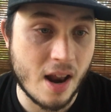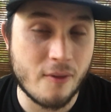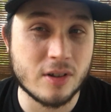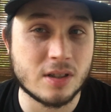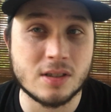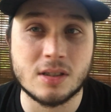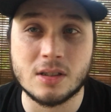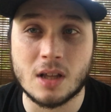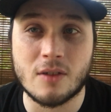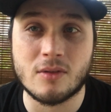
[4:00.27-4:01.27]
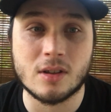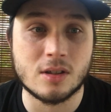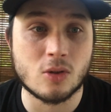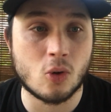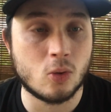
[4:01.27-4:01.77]
ever since they did
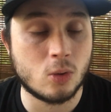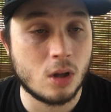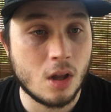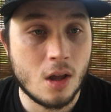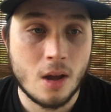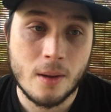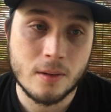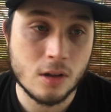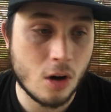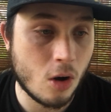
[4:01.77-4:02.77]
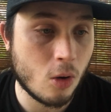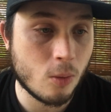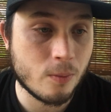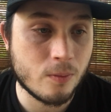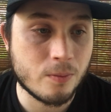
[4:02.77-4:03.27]
this whole,
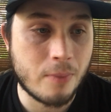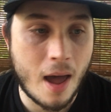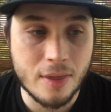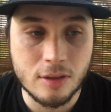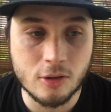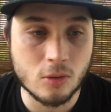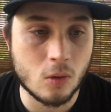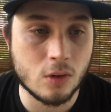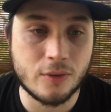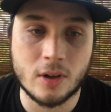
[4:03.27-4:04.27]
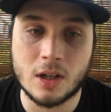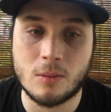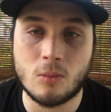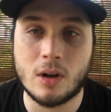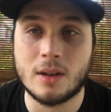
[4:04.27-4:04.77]
path to the gold for
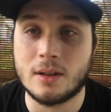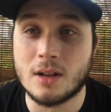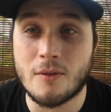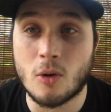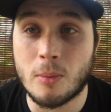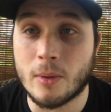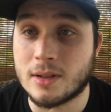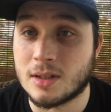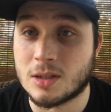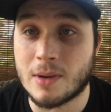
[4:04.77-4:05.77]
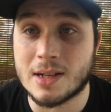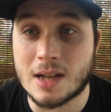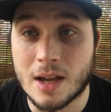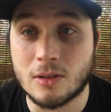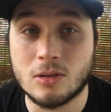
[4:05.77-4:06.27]
him, winning the never openweight 6-man
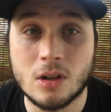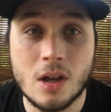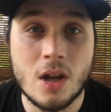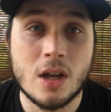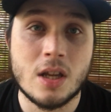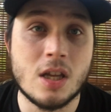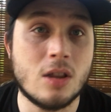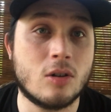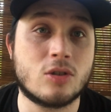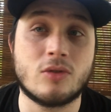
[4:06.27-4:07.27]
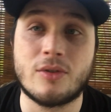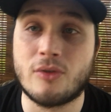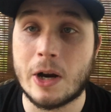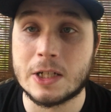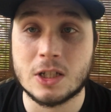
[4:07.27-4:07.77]
title, he looks
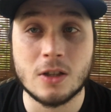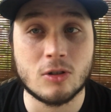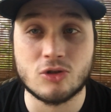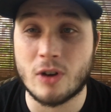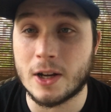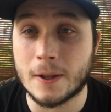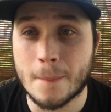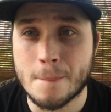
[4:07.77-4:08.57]
refreshed. He looks ready.